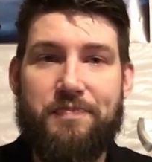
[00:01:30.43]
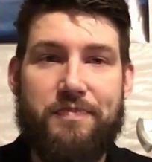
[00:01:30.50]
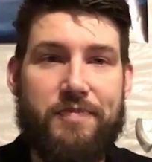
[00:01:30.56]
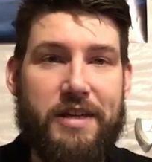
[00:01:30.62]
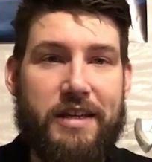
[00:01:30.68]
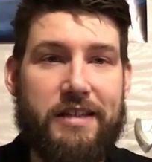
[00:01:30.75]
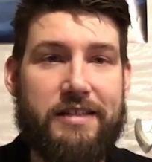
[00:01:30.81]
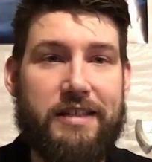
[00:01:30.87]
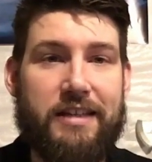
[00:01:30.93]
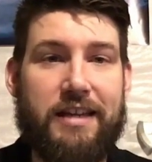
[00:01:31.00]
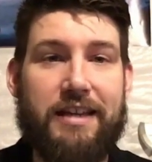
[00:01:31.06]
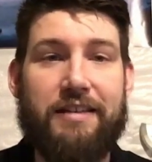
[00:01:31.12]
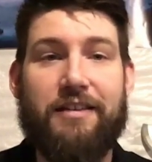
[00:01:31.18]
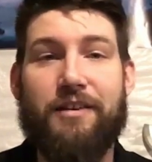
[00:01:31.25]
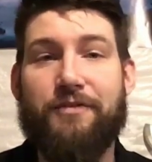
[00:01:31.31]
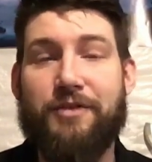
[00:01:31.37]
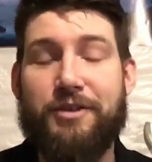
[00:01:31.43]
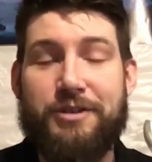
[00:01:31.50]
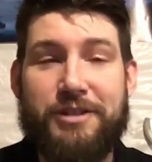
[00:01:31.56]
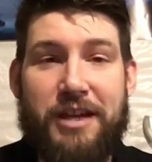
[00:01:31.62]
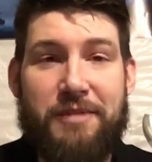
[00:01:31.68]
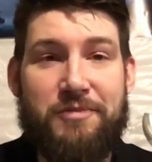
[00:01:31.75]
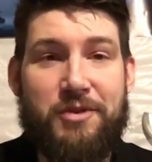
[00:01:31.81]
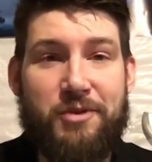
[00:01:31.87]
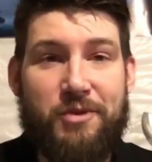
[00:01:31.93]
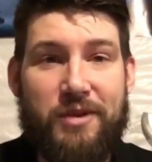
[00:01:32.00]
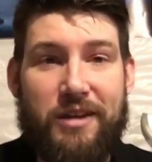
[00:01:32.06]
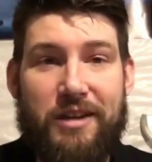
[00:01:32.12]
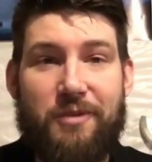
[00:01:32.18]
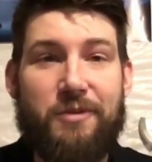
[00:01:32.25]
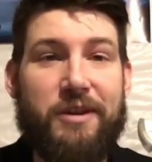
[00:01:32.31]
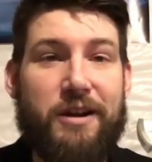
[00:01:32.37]
because again, our first time doing
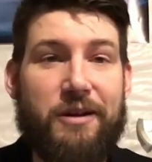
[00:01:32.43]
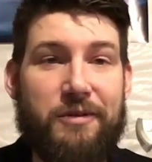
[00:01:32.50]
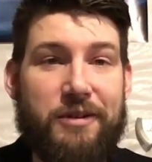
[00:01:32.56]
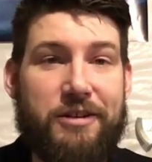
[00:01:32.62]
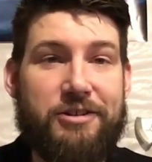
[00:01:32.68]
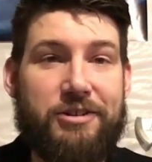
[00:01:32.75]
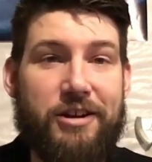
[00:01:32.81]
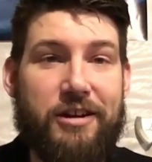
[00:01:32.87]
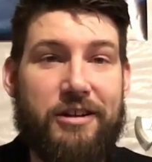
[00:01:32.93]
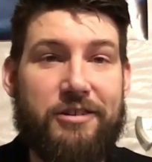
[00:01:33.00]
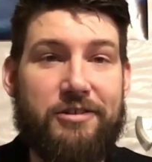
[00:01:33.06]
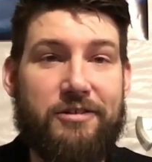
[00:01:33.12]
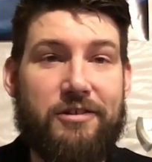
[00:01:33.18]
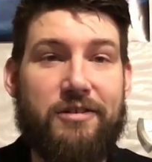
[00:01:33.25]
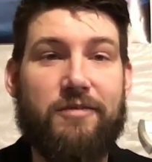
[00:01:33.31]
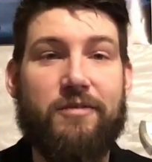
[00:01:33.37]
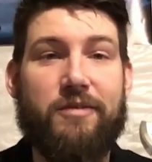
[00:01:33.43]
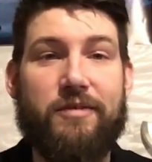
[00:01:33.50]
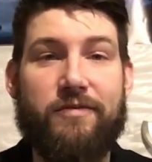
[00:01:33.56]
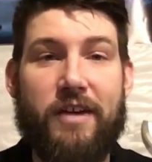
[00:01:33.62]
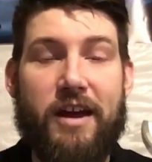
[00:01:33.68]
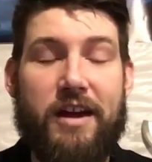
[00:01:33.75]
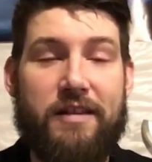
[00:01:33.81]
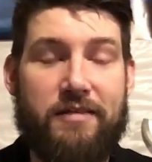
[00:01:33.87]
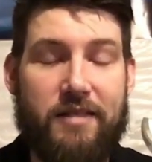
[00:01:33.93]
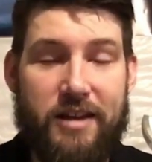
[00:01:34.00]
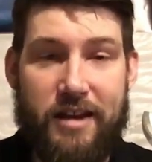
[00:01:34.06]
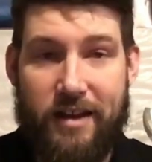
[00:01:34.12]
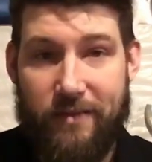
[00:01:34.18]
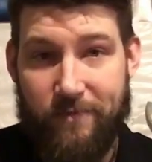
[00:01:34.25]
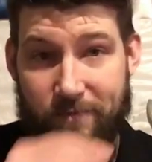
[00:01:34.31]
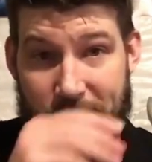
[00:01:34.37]
it, we're not really sure how to do it. We've
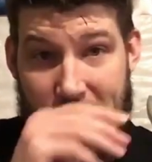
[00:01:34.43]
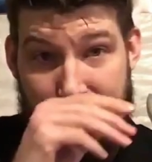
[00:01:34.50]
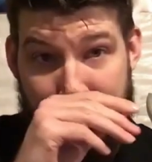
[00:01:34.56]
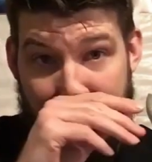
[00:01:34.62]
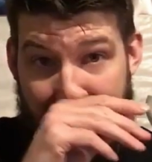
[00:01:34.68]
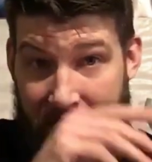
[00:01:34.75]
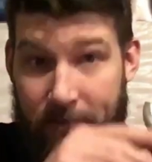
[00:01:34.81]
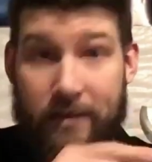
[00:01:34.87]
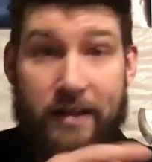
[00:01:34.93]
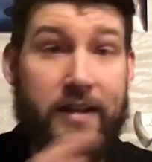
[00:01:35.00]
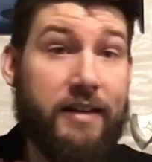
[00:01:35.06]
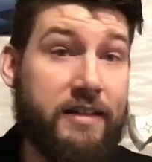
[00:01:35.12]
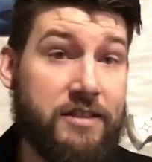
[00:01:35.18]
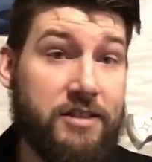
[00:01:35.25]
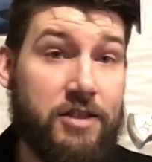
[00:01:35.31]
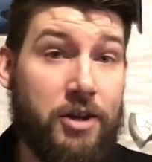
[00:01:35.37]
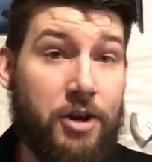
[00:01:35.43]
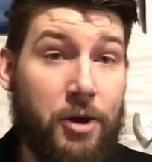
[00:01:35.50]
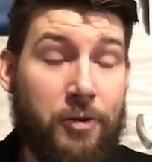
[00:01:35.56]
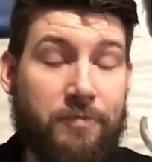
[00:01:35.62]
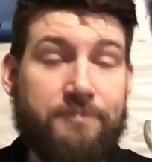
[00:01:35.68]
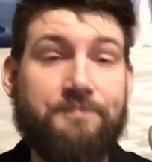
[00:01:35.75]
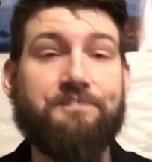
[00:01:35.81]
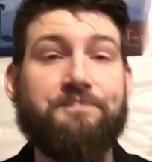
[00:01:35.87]
had feedback letting us know